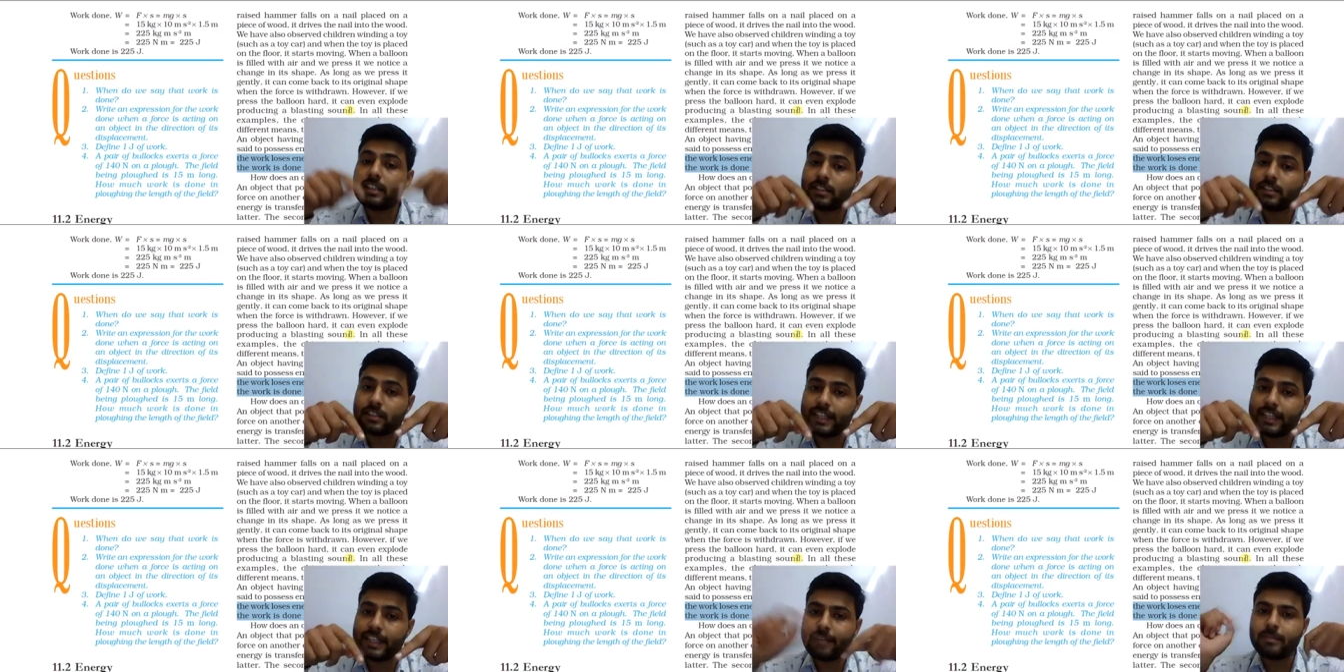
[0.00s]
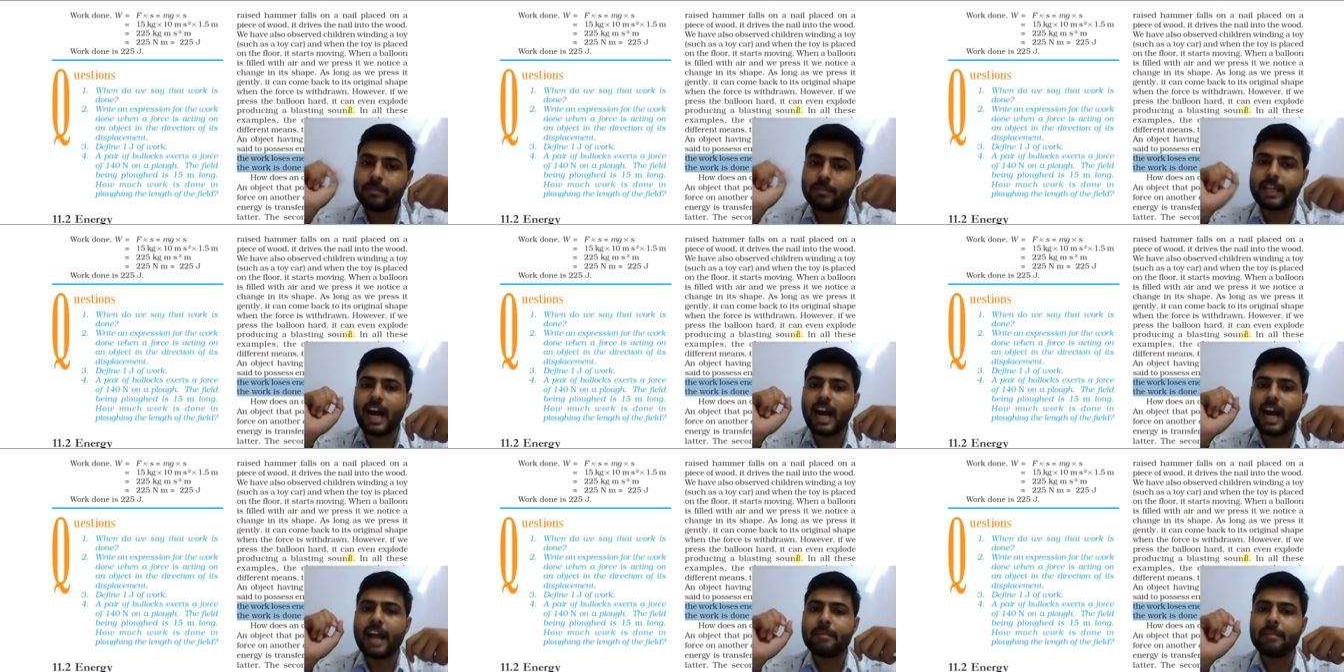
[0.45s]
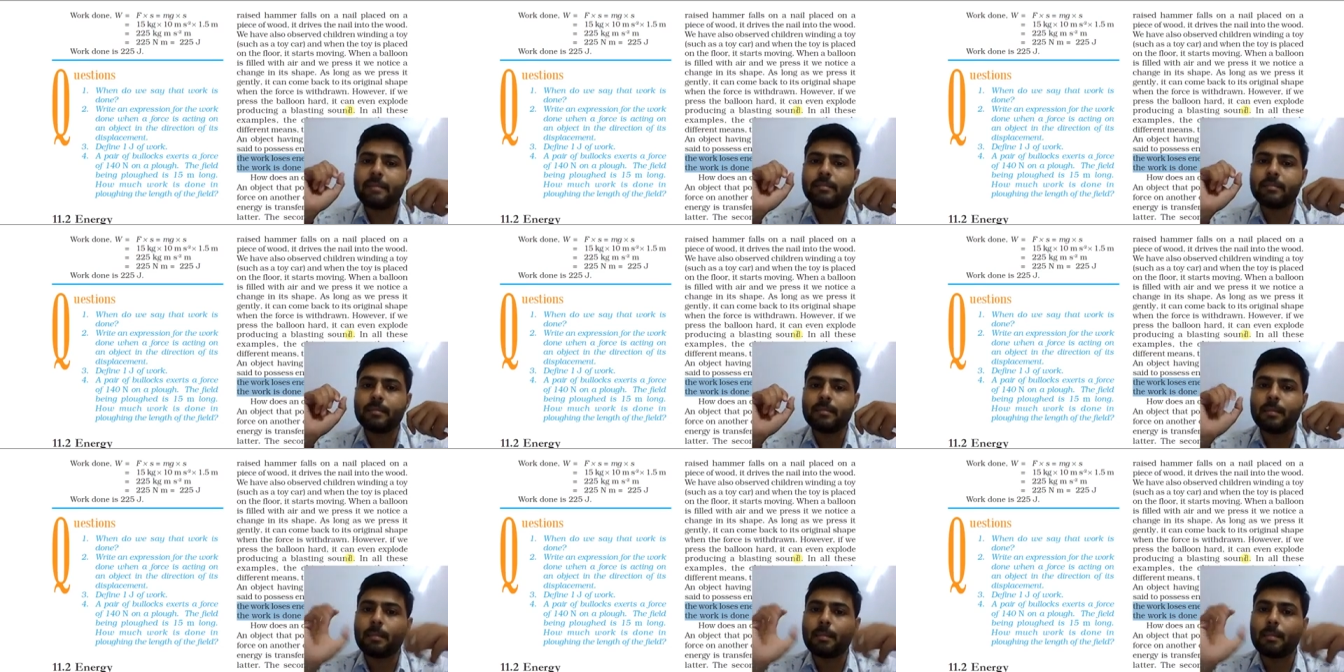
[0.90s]
same time,
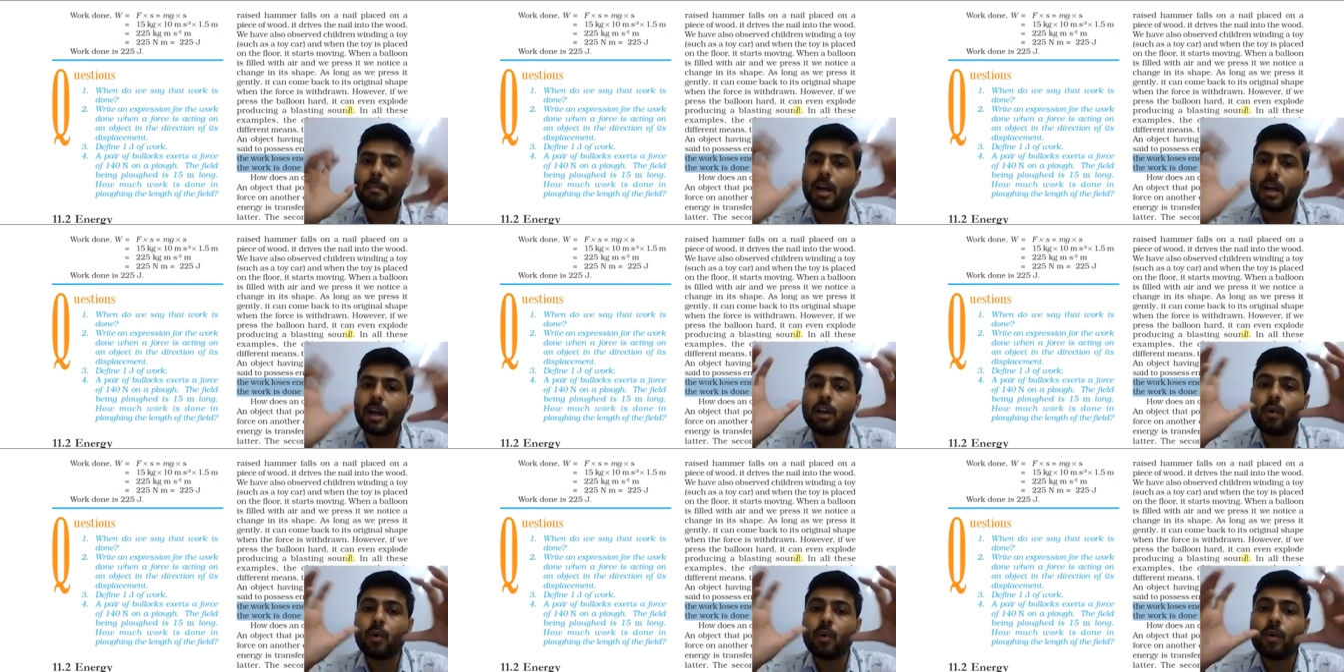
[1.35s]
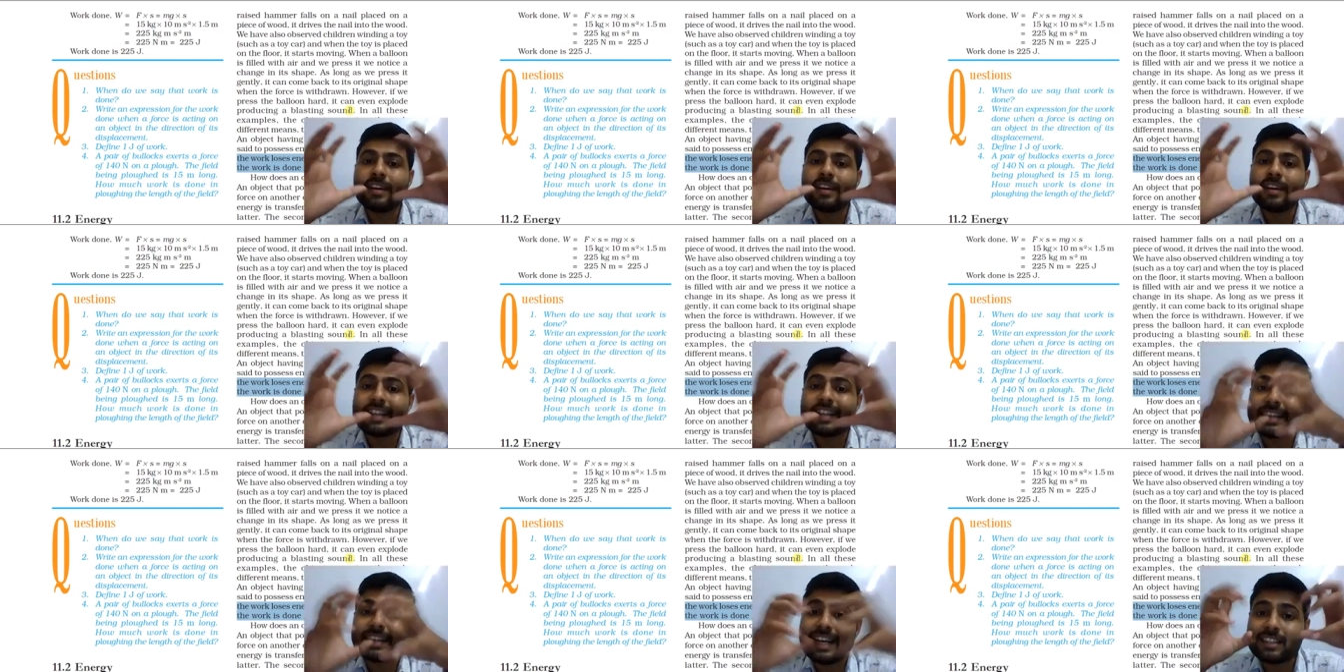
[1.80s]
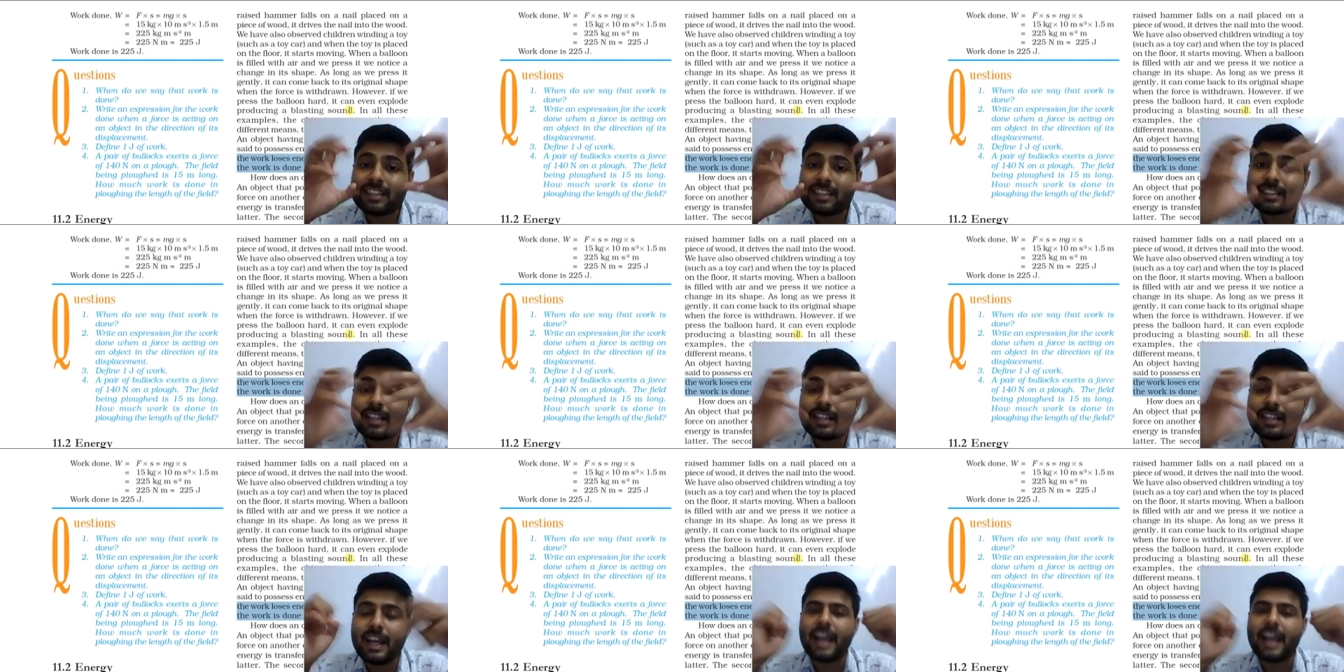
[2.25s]
balloon gets
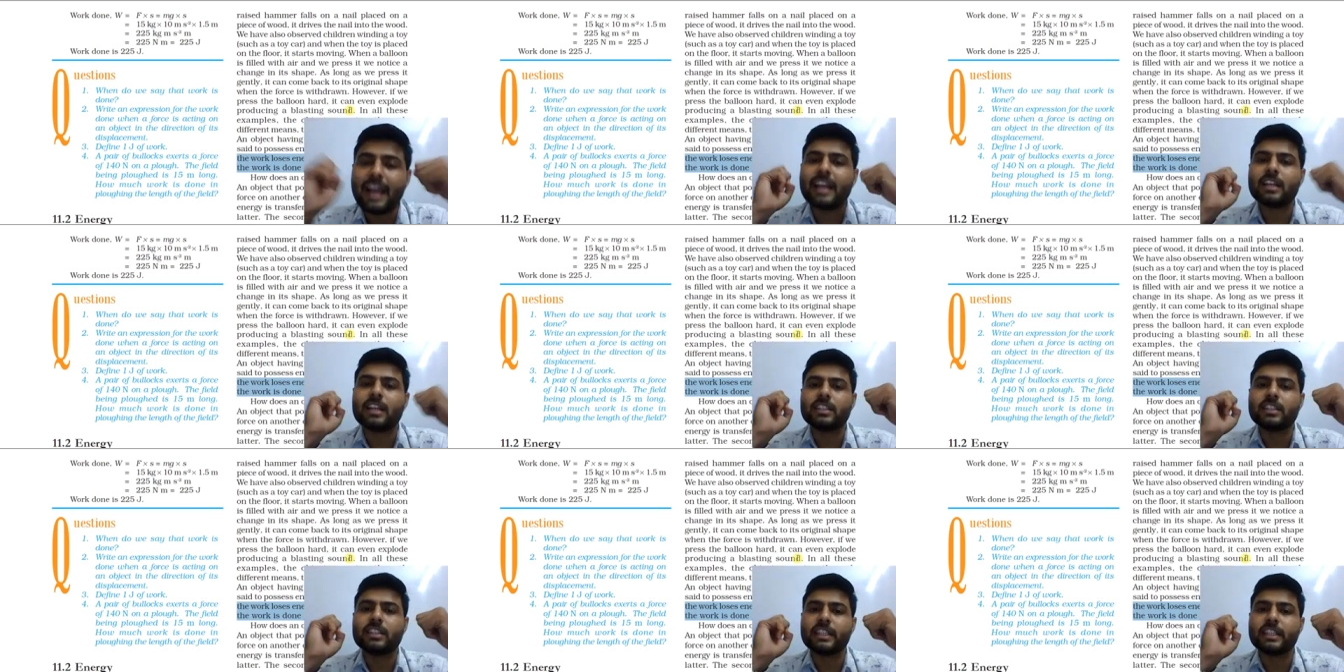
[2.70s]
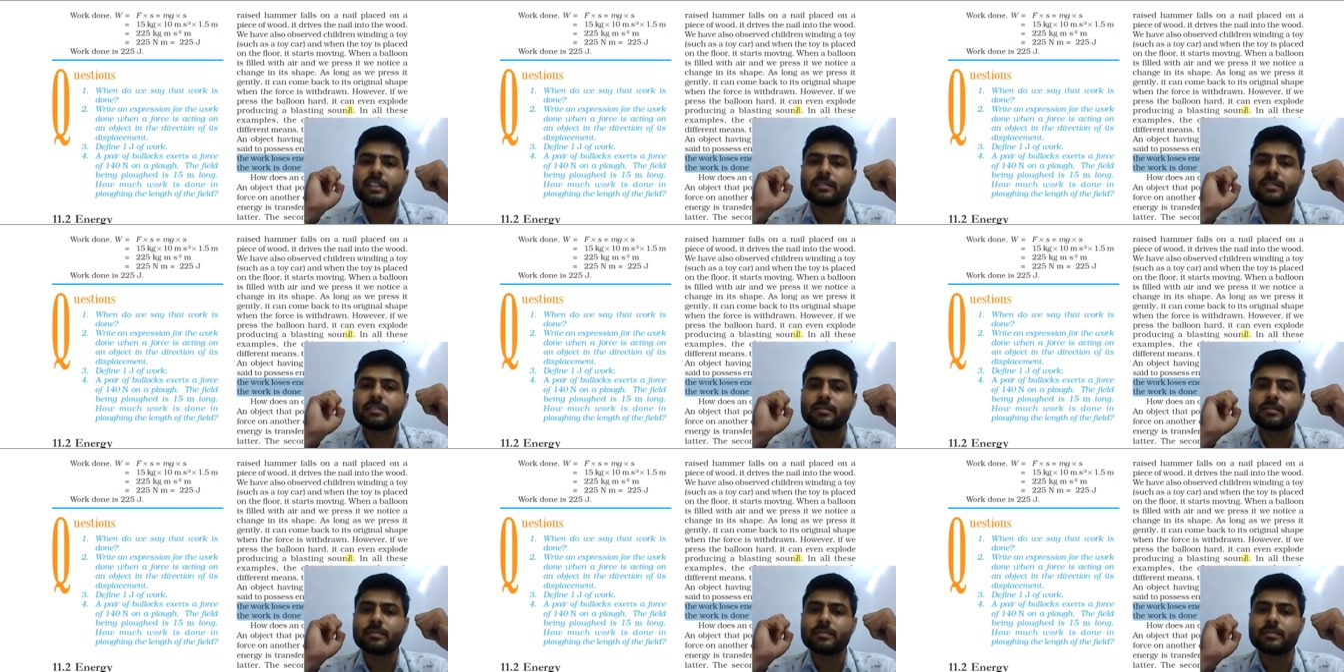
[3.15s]
the energy,